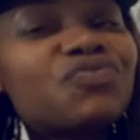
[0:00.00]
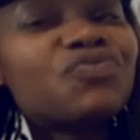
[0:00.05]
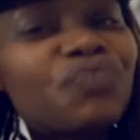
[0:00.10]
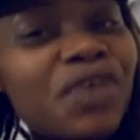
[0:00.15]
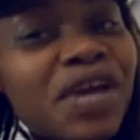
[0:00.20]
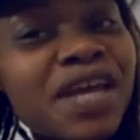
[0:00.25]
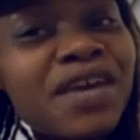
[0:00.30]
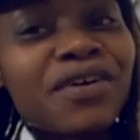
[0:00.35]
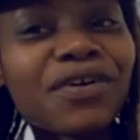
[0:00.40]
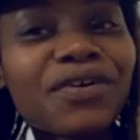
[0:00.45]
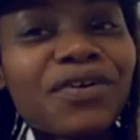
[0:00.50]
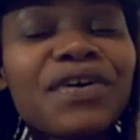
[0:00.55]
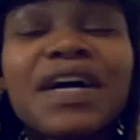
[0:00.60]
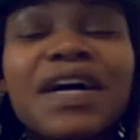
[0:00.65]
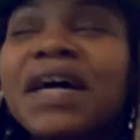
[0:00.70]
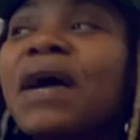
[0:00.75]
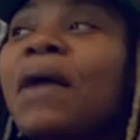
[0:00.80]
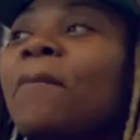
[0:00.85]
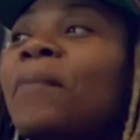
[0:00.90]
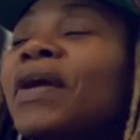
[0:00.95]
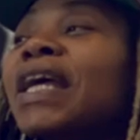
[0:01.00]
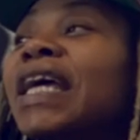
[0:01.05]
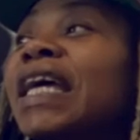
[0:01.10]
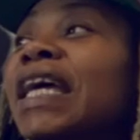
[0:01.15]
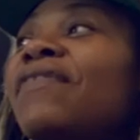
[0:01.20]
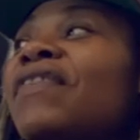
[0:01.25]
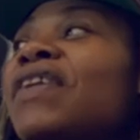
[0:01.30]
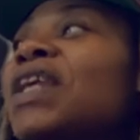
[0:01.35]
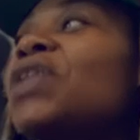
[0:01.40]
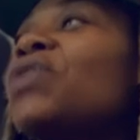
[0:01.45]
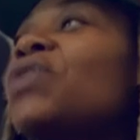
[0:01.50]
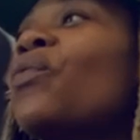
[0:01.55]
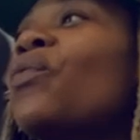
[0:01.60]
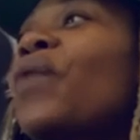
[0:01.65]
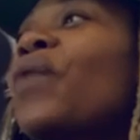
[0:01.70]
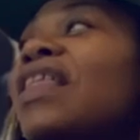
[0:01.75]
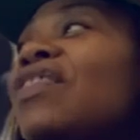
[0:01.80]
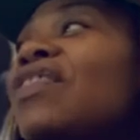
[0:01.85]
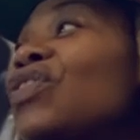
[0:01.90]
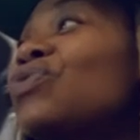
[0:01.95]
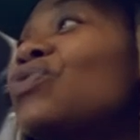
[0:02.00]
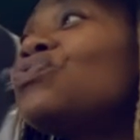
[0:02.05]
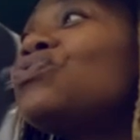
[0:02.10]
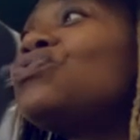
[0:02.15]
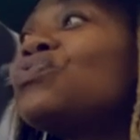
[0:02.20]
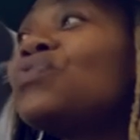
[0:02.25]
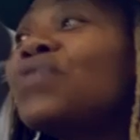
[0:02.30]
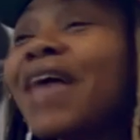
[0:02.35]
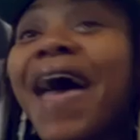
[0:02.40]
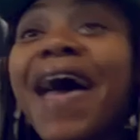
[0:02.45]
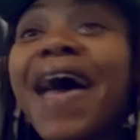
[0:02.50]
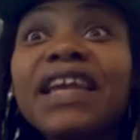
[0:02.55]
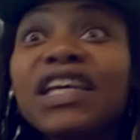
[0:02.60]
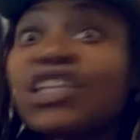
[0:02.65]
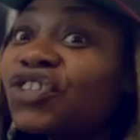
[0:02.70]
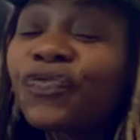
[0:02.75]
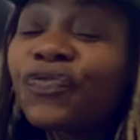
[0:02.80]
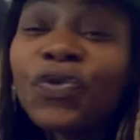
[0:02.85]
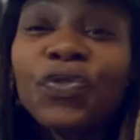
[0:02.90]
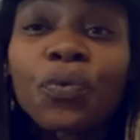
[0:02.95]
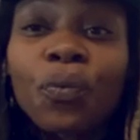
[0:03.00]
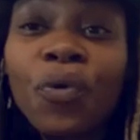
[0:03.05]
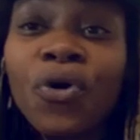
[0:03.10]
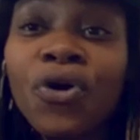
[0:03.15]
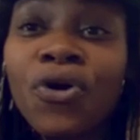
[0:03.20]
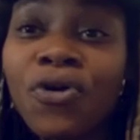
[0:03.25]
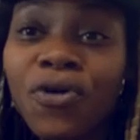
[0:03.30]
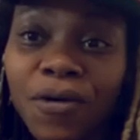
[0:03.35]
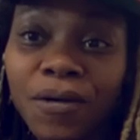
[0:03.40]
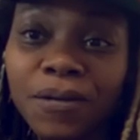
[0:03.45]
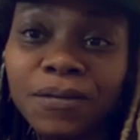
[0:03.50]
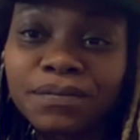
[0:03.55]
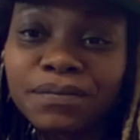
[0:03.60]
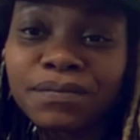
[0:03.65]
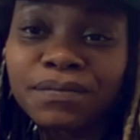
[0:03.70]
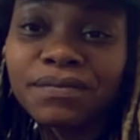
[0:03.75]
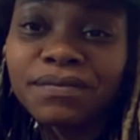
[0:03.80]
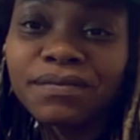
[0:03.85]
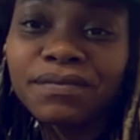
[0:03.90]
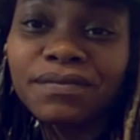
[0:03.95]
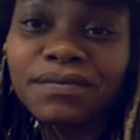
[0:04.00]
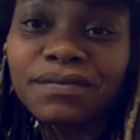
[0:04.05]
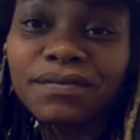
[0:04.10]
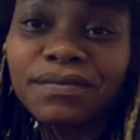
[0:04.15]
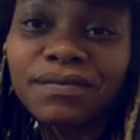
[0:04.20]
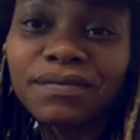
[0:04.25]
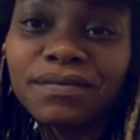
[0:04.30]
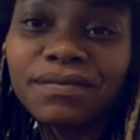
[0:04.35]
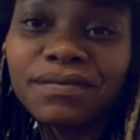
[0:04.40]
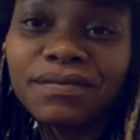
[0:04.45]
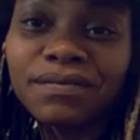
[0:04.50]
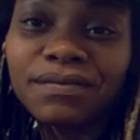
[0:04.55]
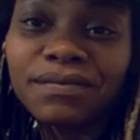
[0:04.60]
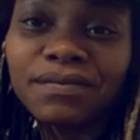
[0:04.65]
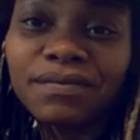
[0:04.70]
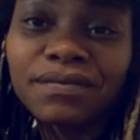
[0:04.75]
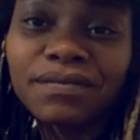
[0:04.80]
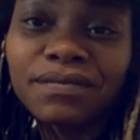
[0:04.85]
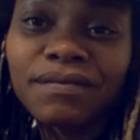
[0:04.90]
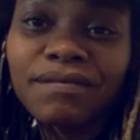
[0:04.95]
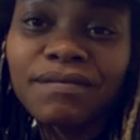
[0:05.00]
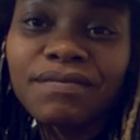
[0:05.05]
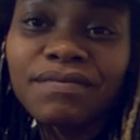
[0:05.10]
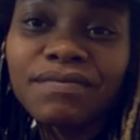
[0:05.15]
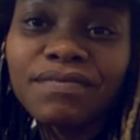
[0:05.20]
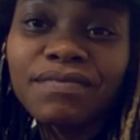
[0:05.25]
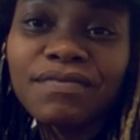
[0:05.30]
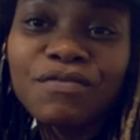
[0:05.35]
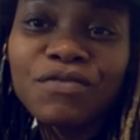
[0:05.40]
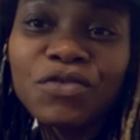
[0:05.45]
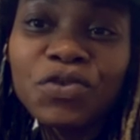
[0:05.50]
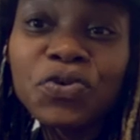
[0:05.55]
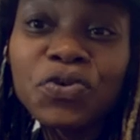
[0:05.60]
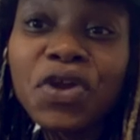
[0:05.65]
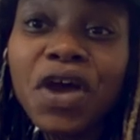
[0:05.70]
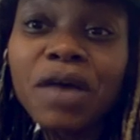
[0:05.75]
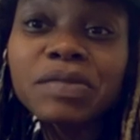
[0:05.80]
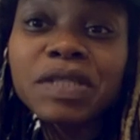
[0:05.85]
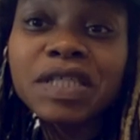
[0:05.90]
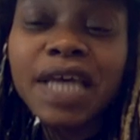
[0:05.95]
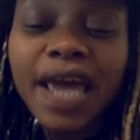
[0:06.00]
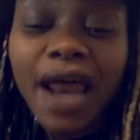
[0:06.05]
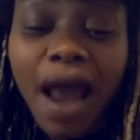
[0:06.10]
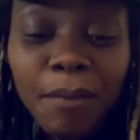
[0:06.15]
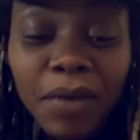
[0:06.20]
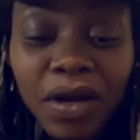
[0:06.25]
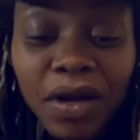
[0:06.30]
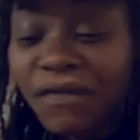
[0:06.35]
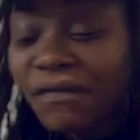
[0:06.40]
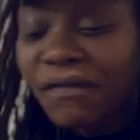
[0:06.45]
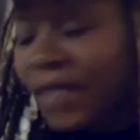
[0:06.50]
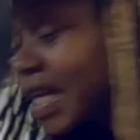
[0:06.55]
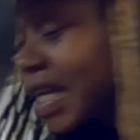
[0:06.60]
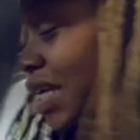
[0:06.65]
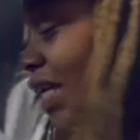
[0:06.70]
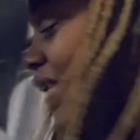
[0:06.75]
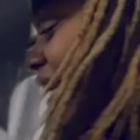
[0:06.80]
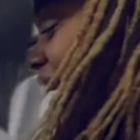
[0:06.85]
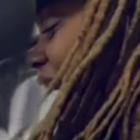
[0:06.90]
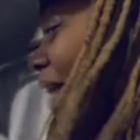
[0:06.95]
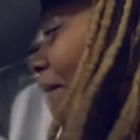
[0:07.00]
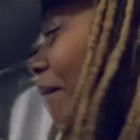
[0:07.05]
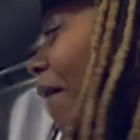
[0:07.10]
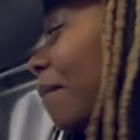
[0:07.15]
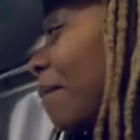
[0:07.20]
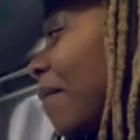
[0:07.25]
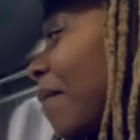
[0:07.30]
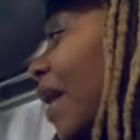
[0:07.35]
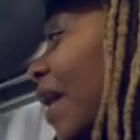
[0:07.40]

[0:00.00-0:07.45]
real. But even in the way that you do that is for the world. Yeah. I, you know what I'm saying? I'm gonna conveniently have my bed